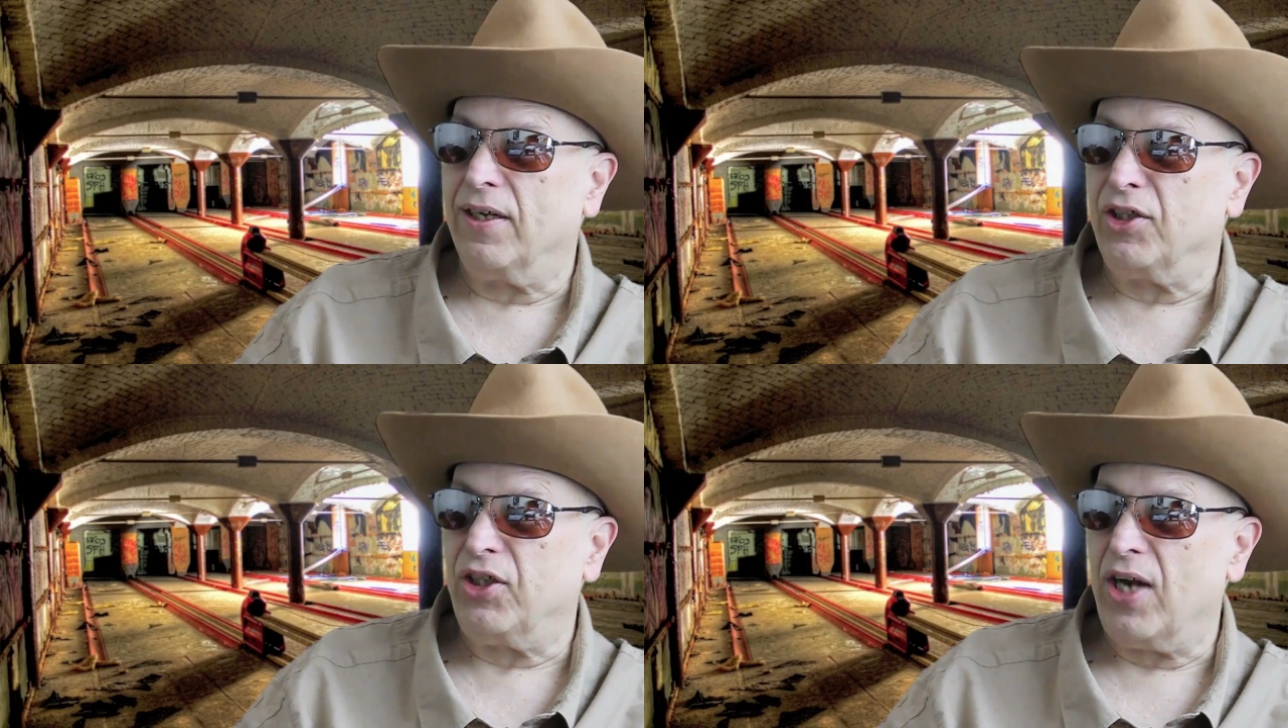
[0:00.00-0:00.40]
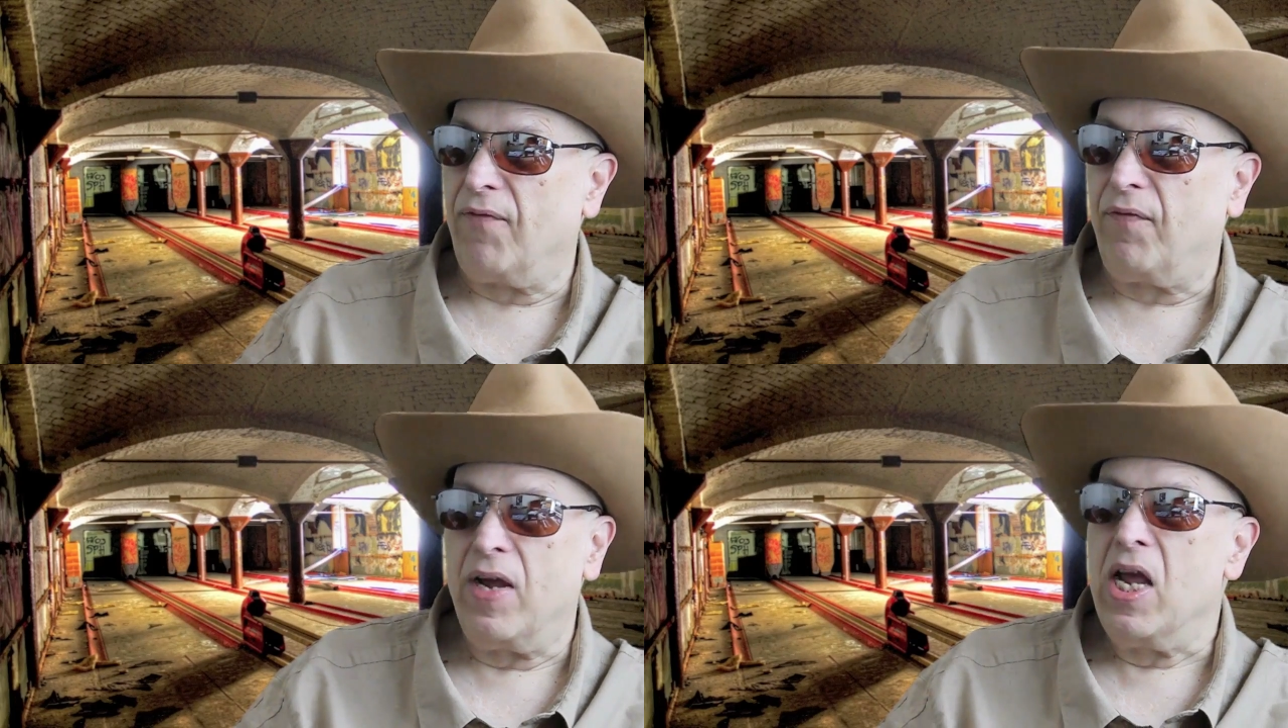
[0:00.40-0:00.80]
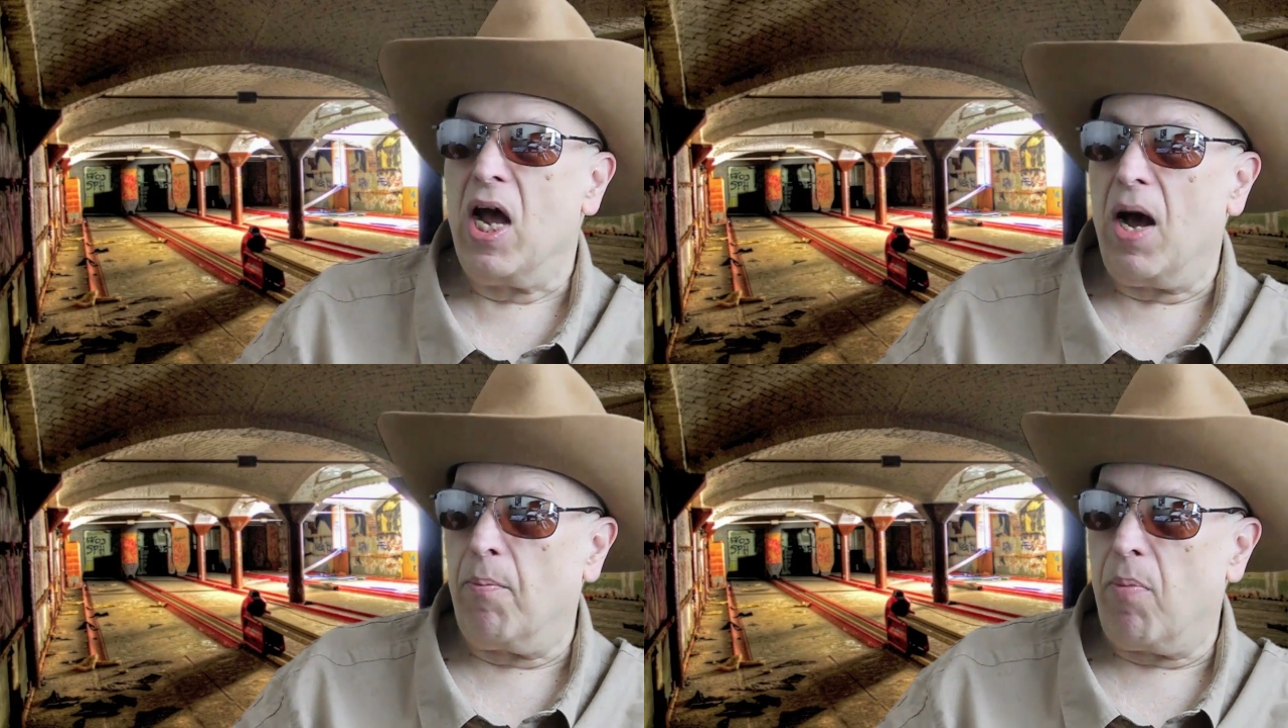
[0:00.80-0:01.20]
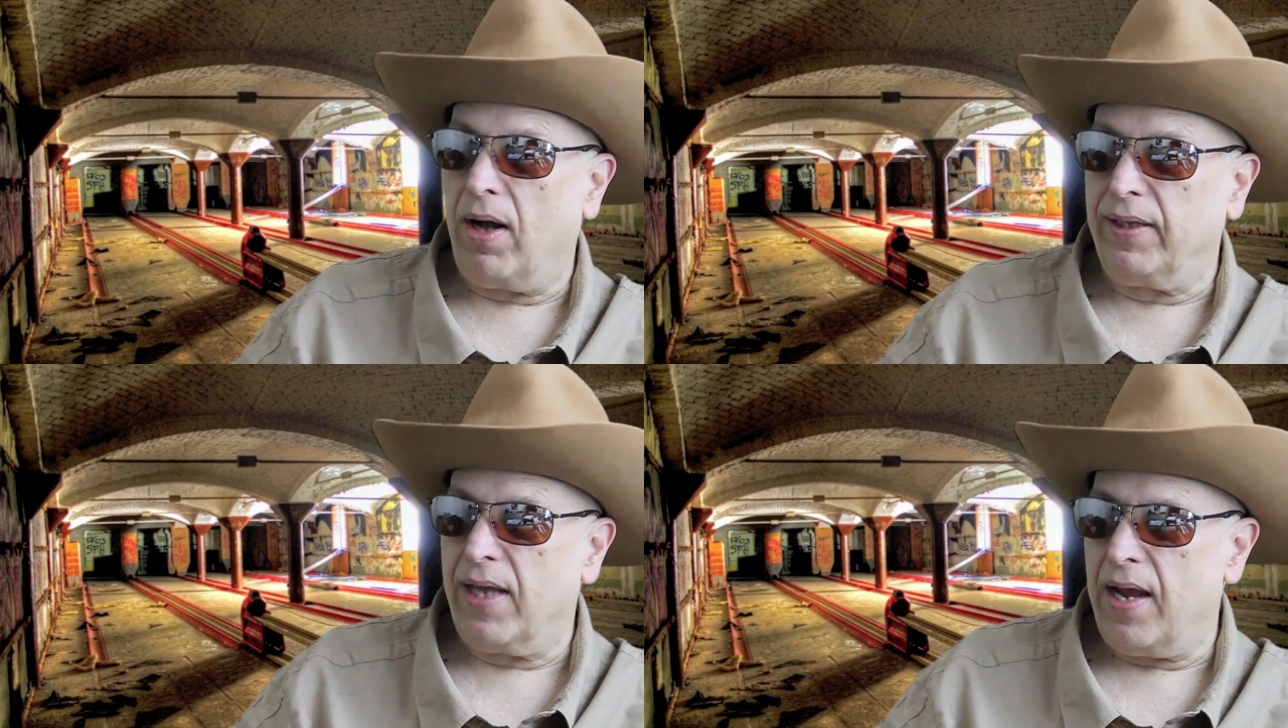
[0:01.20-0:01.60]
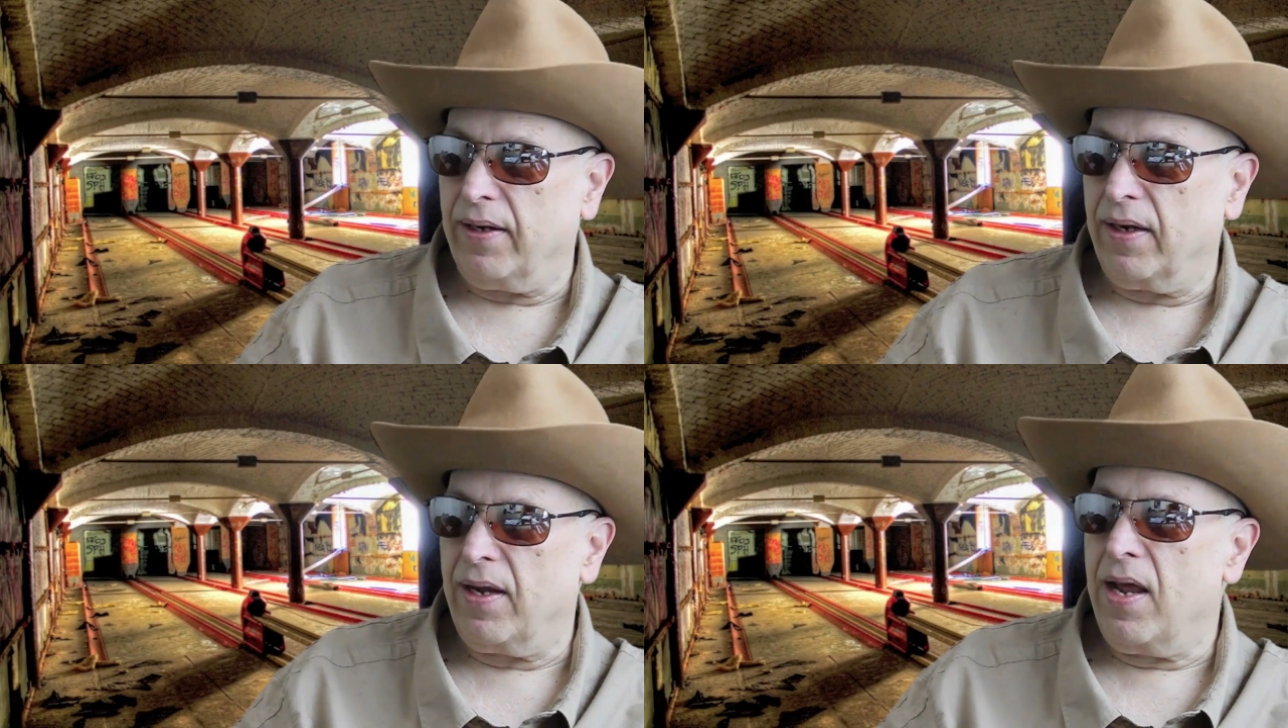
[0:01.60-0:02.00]
chef, a
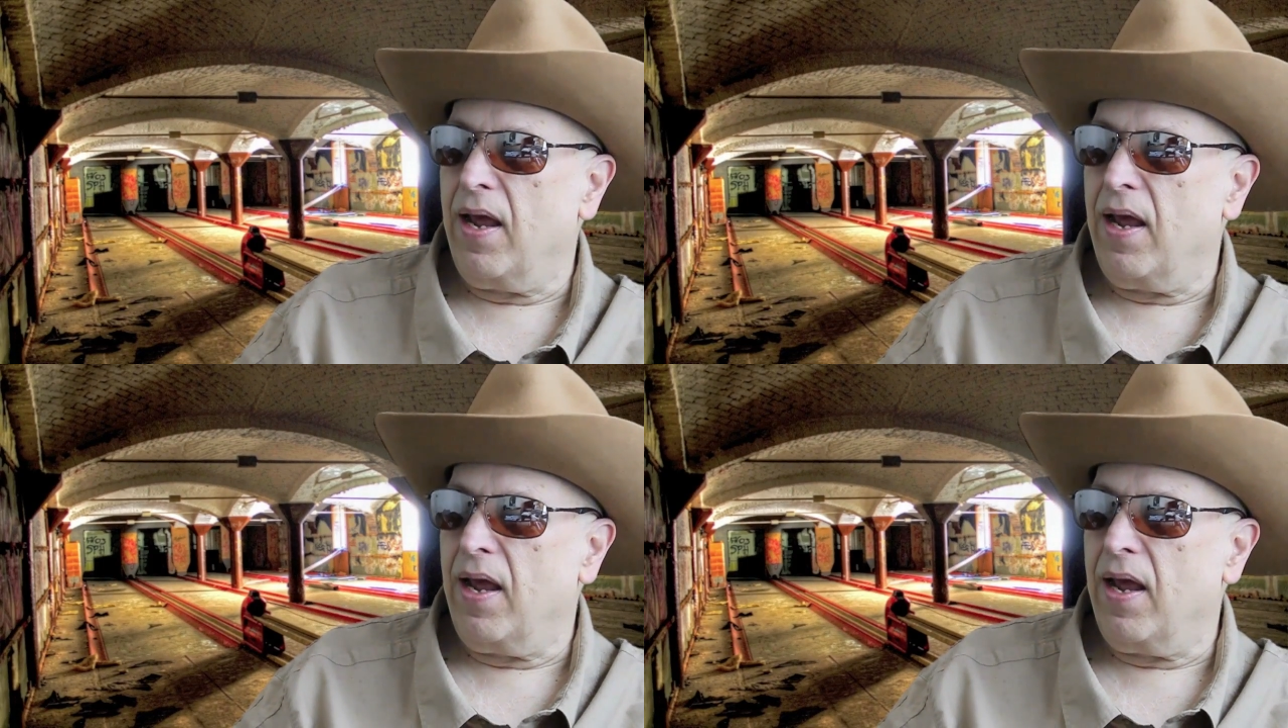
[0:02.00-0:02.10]
bartender,